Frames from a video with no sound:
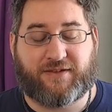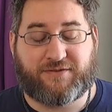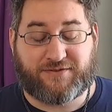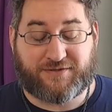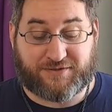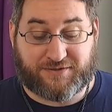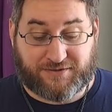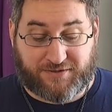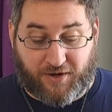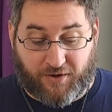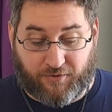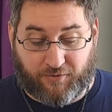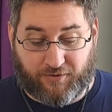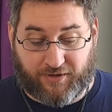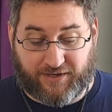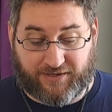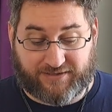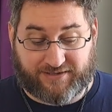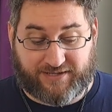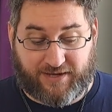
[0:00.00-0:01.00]

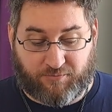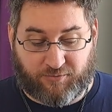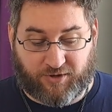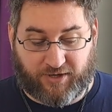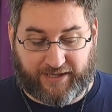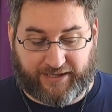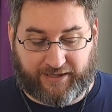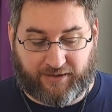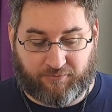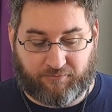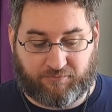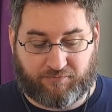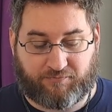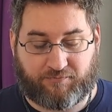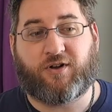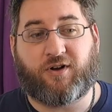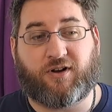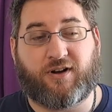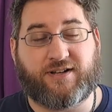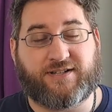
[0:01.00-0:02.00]
So, in summary,
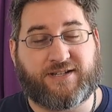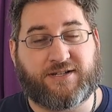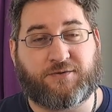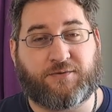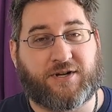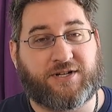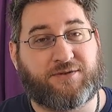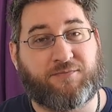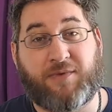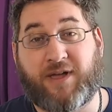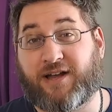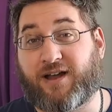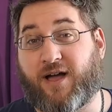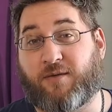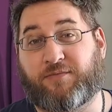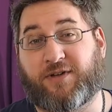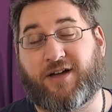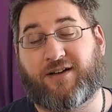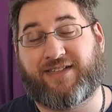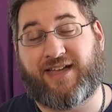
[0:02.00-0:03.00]
current situation may
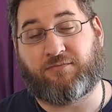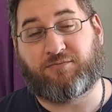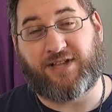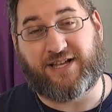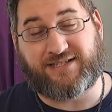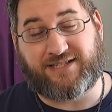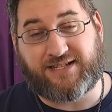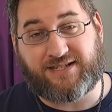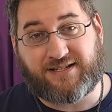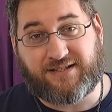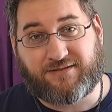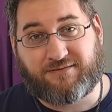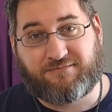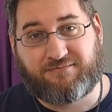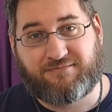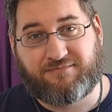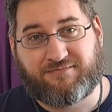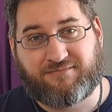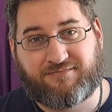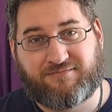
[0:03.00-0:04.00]
not be all that pleasant,
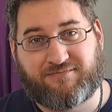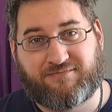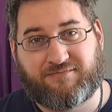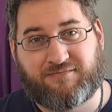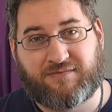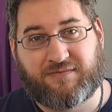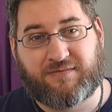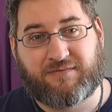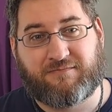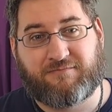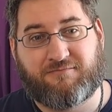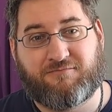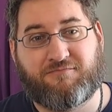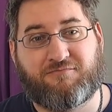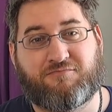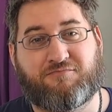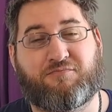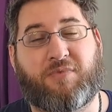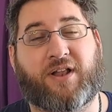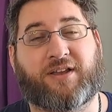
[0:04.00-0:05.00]

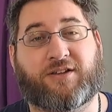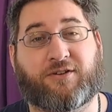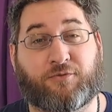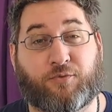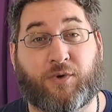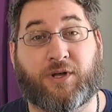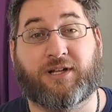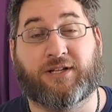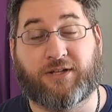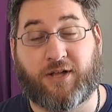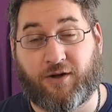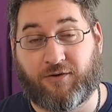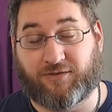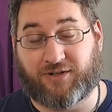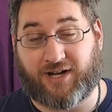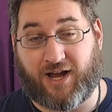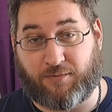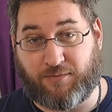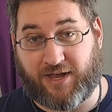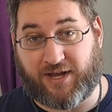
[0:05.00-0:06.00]
but you will
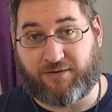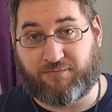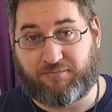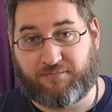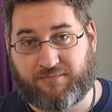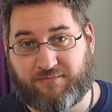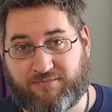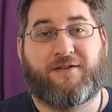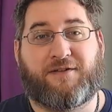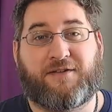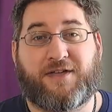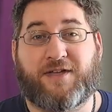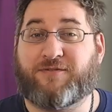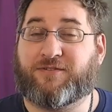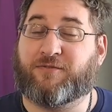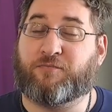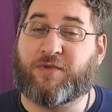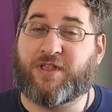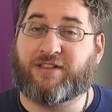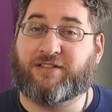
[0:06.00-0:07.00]
overcome it. If
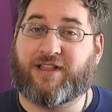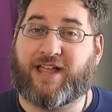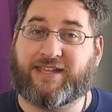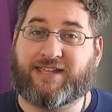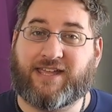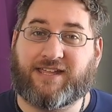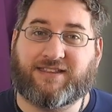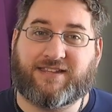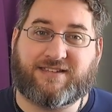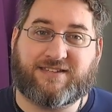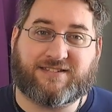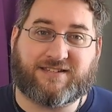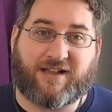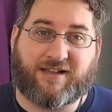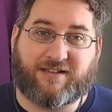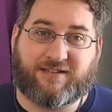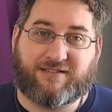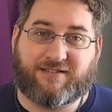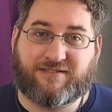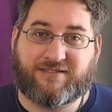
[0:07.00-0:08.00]
you've been liking
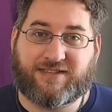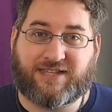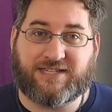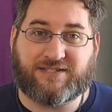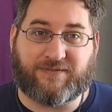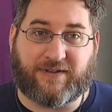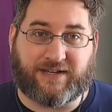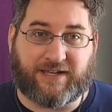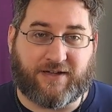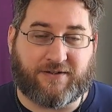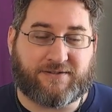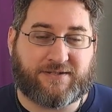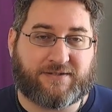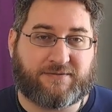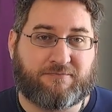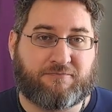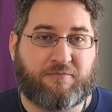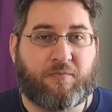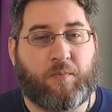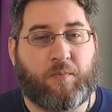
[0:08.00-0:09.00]
these videos,